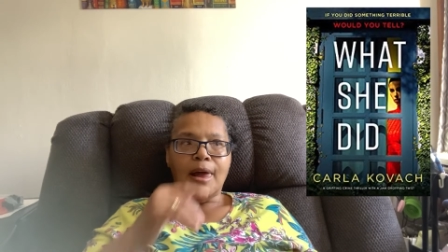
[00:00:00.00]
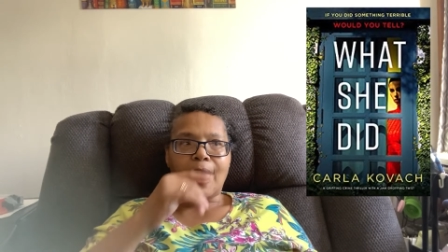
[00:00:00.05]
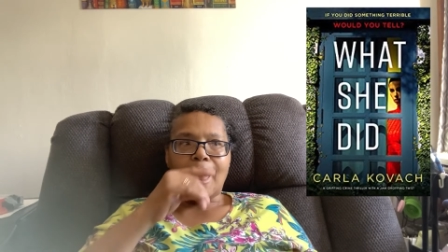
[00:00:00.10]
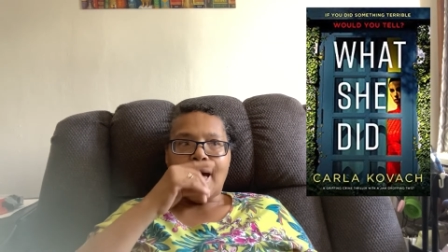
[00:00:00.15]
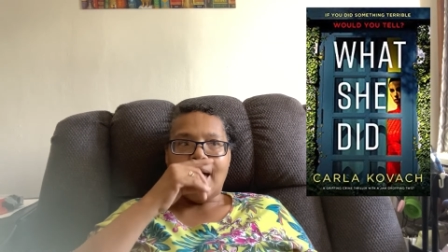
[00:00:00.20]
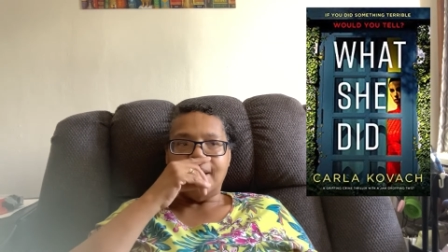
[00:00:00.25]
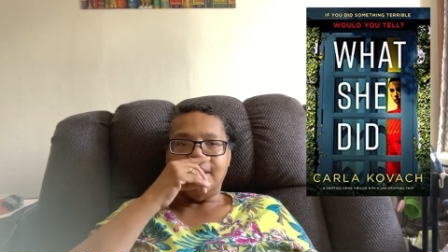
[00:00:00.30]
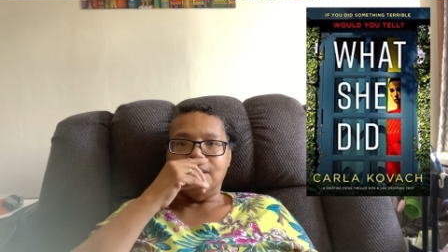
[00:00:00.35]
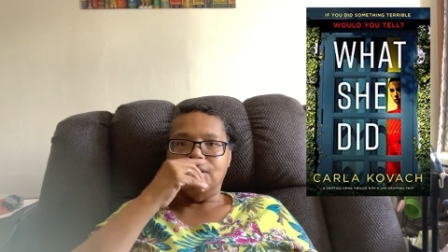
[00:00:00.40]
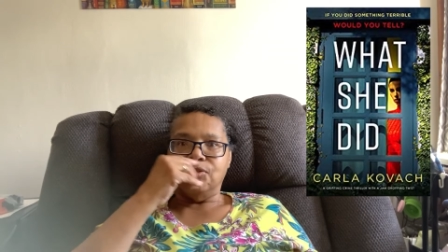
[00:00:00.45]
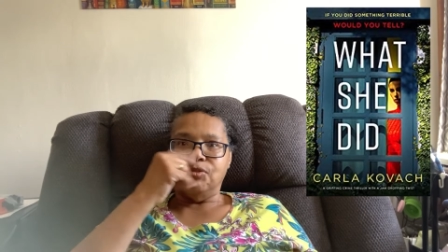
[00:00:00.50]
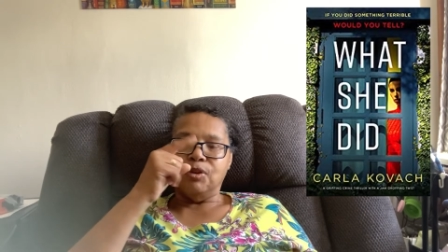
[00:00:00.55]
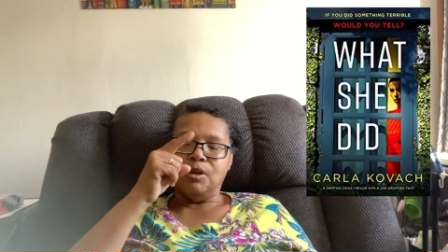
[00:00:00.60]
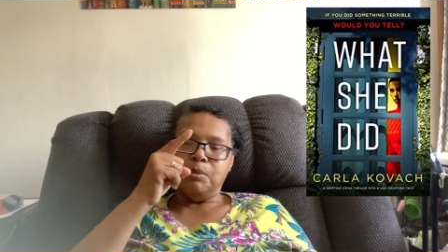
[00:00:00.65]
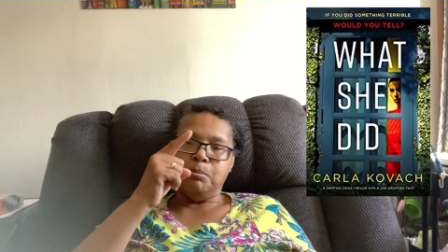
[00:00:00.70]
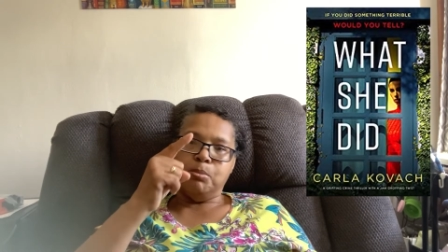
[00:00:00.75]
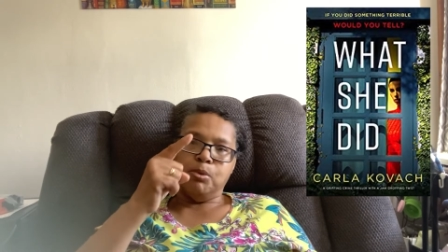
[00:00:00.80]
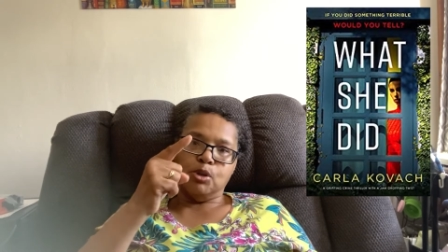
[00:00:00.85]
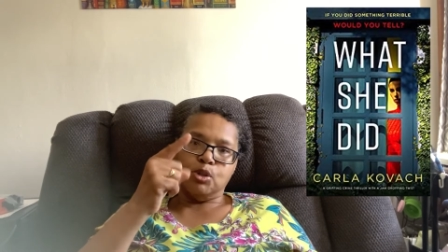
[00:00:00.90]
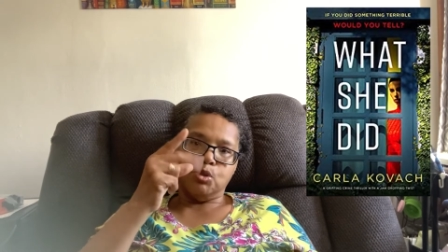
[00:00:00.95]
I didn't
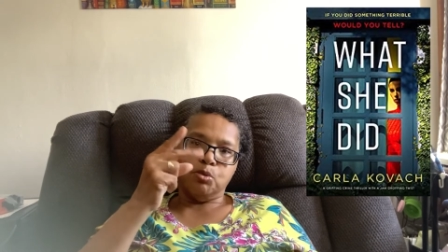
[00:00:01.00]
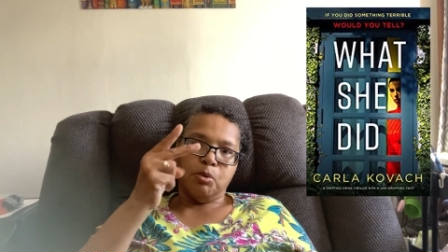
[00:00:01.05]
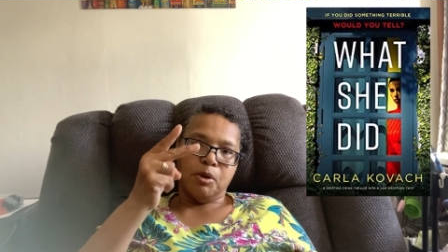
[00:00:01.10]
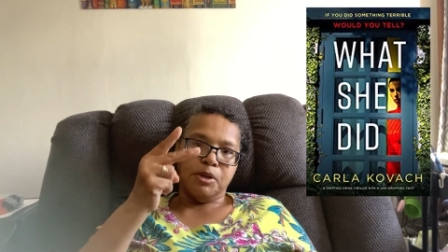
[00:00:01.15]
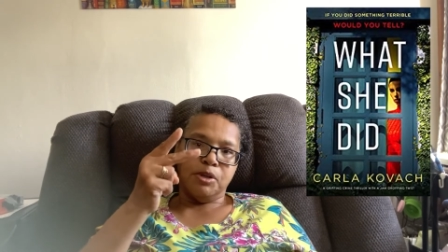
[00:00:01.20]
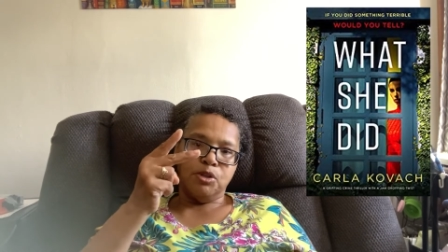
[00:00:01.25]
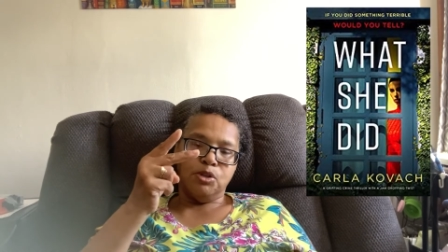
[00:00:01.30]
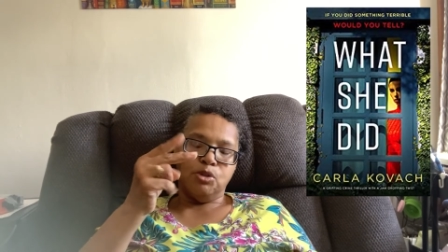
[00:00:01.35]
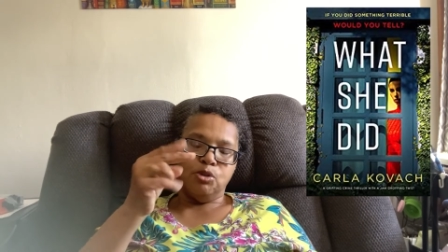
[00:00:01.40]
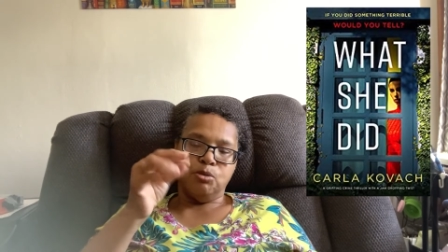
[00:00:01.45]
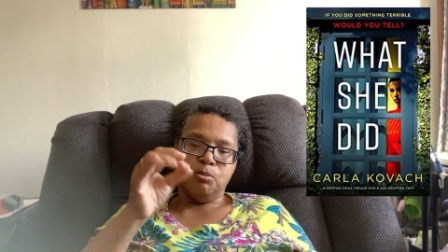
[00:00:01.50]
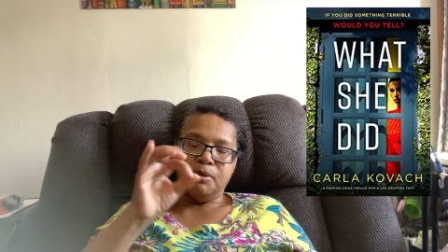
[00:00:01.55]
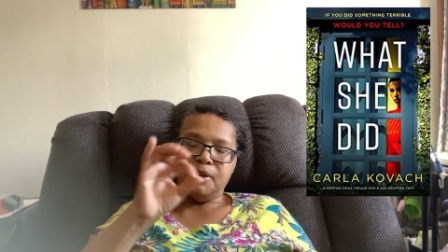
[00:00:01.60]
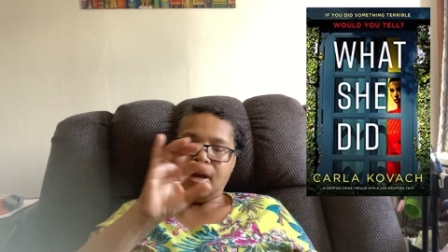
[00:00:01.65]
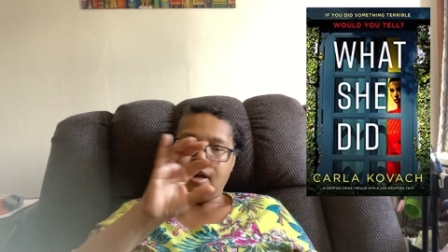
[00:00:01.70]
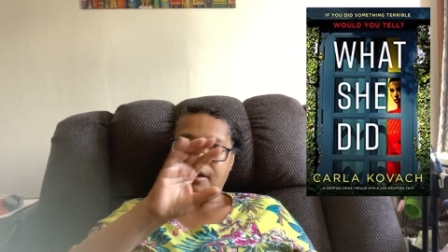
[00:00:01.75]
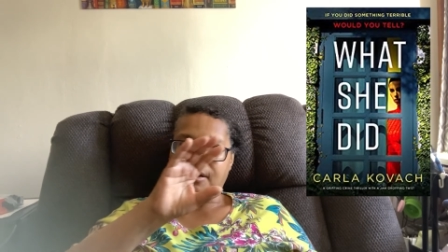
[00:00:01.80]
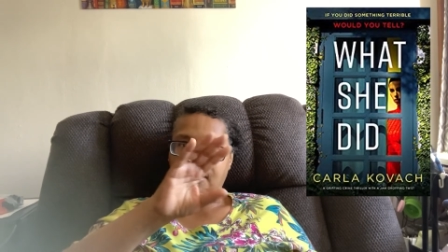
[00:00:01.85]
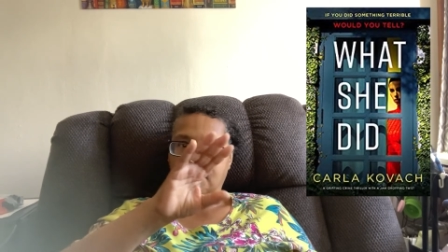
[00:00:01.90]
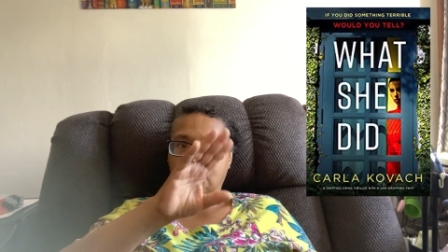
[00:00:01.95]
read books one and two, but
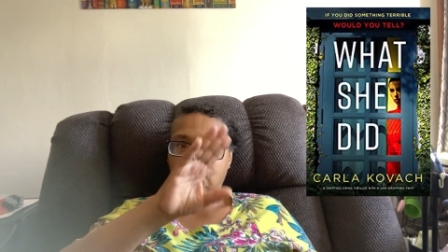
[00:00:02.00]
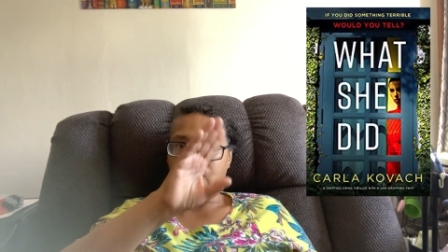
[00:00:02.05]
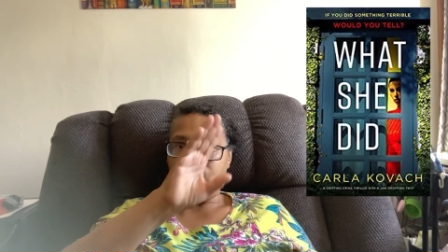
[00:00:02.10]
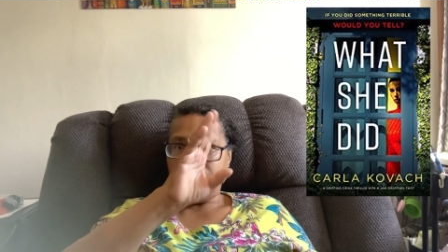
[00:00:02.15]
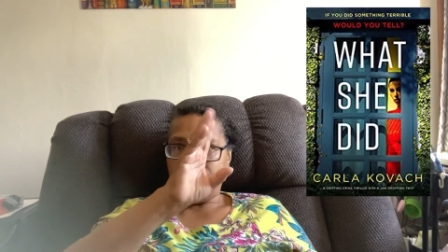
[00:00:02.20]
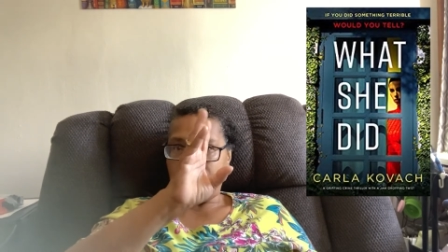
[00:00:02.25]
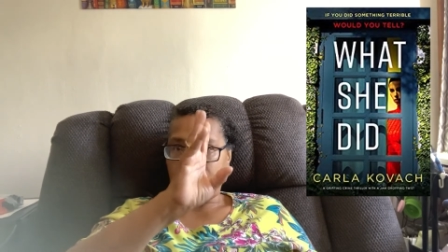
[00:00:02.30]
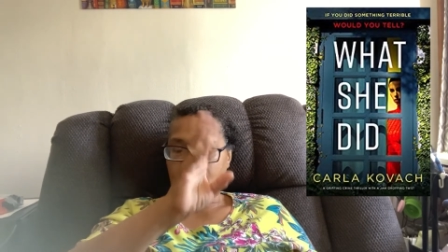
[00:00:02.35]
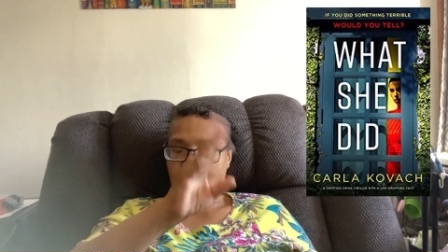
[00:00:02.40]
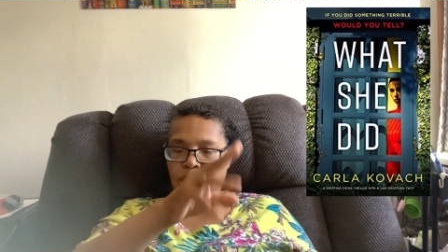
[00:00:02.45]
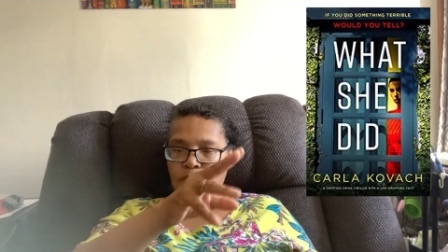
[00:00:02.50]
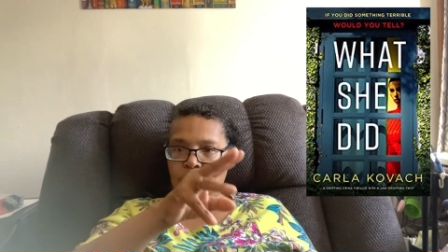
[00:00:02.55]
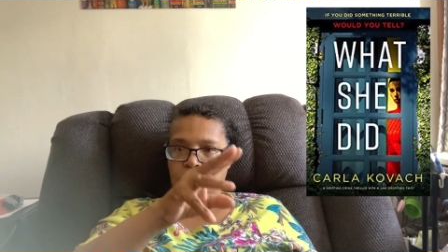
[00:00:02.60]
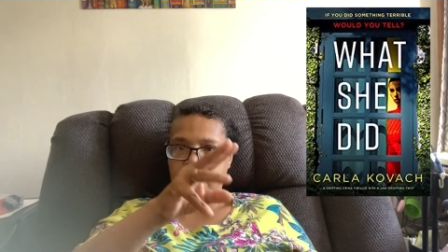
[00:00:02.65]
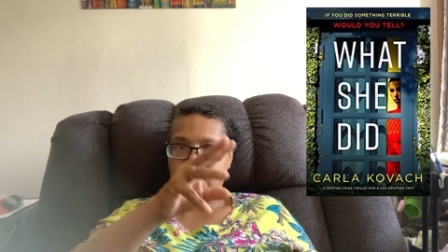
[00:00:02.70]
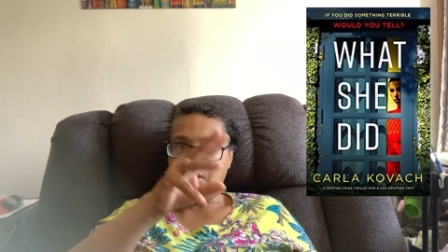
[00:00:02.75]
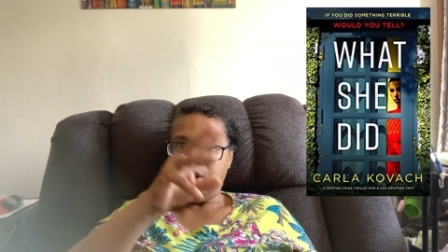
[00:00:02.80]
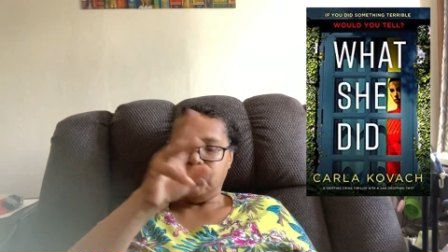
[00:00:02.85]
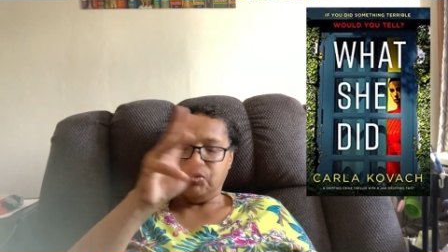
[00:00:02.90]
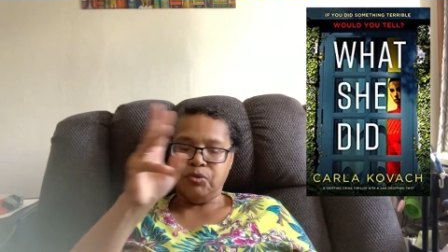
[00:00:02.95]
I did read
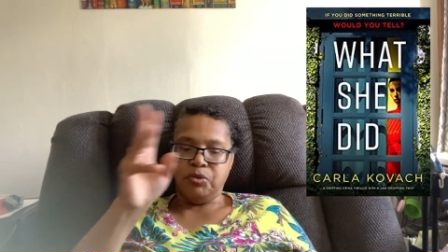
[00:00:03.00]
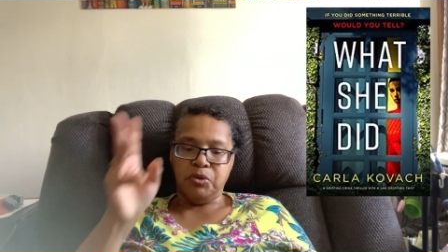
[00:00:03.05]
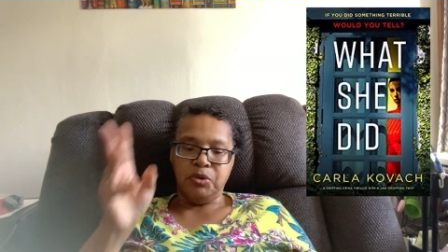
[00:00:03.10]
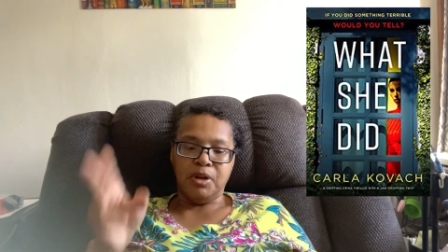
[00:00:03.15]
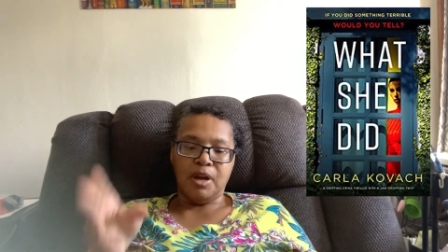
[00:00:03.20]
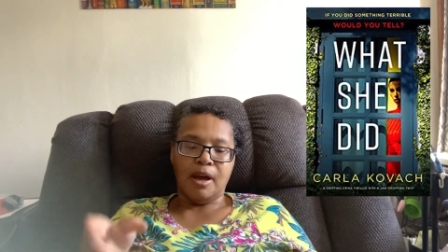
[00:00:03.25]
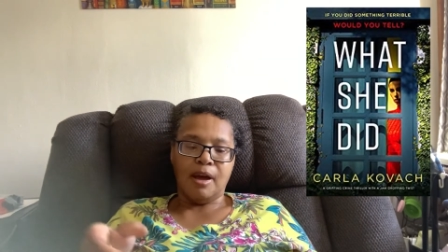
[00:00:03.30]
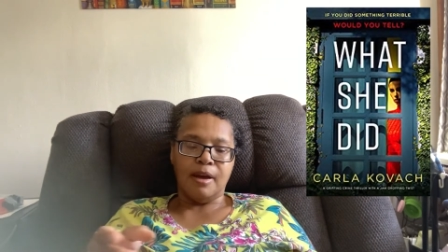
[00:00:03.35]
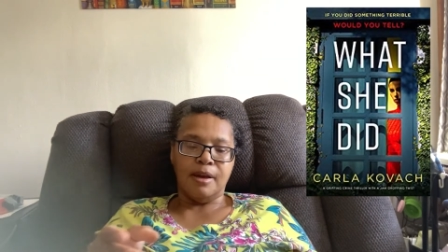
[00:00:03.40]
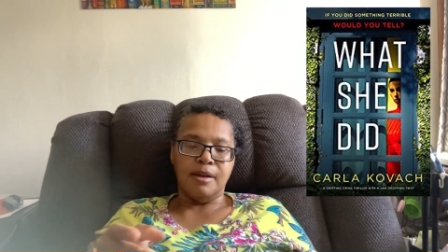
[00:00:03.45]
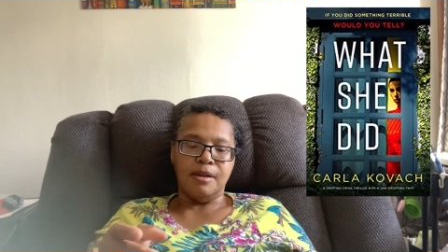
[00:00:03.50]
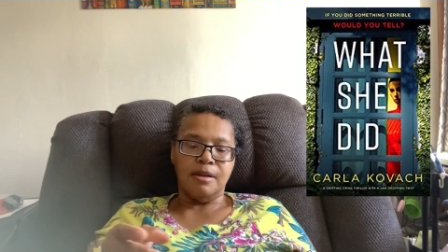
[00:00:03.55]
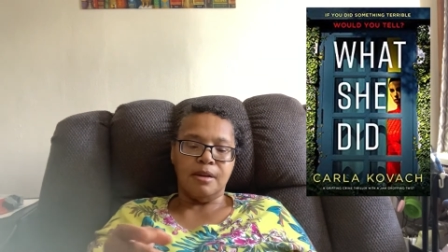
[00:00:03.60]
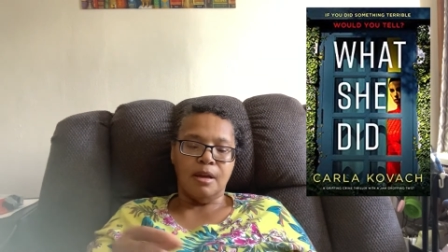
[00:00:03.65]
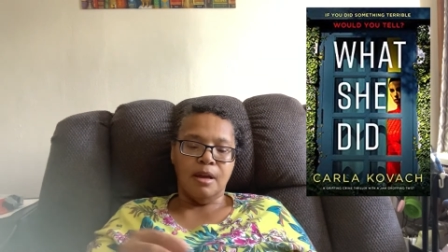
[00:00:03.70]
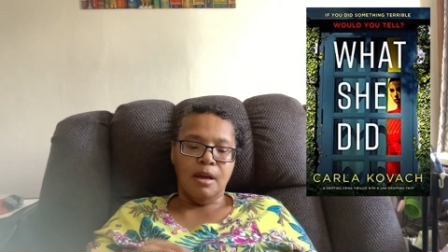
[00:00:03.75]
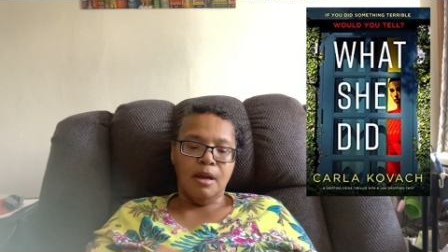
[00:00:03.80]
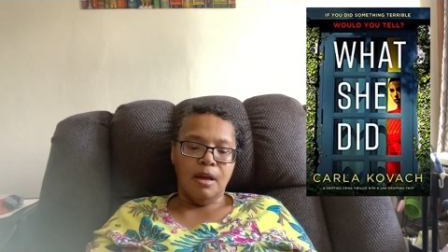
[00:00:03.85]
three through nine